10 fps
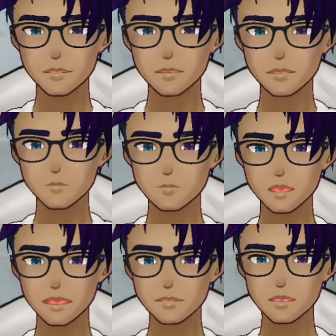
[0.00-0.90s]

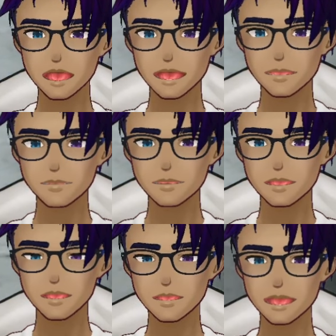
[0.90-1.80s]
run past
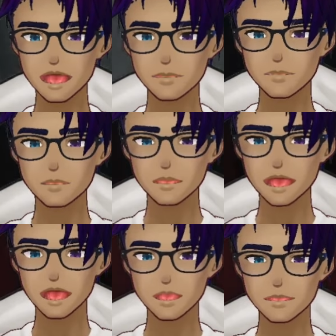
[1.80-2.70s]
these guys for
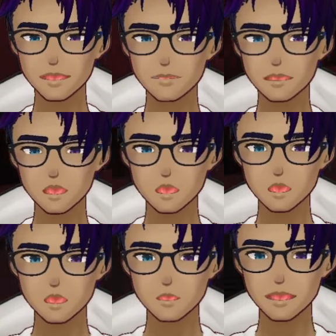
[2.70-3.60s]
now, just so
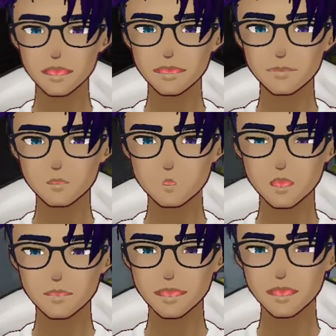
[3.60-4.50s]
we can get to where
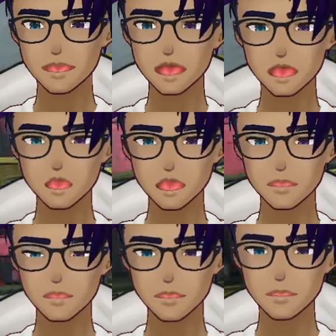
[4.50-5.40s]
we need to go.
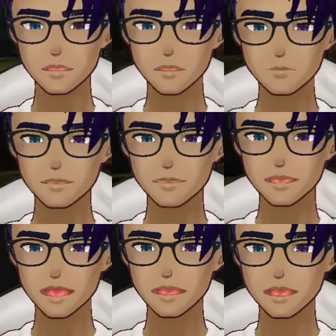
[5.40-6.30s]
So just
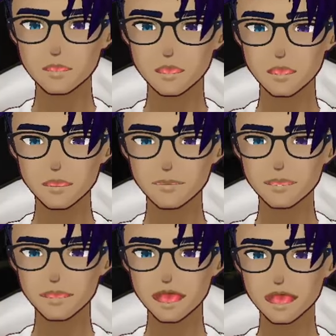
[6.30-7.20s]
kind of keep
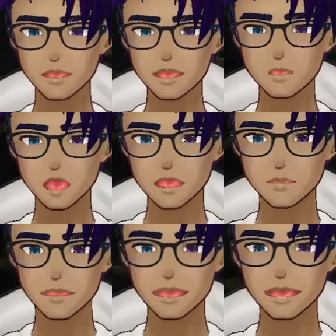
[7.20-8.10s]
progressing down this
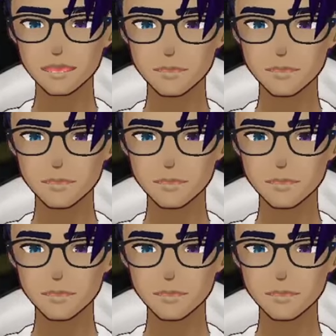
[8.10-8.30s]
hallway.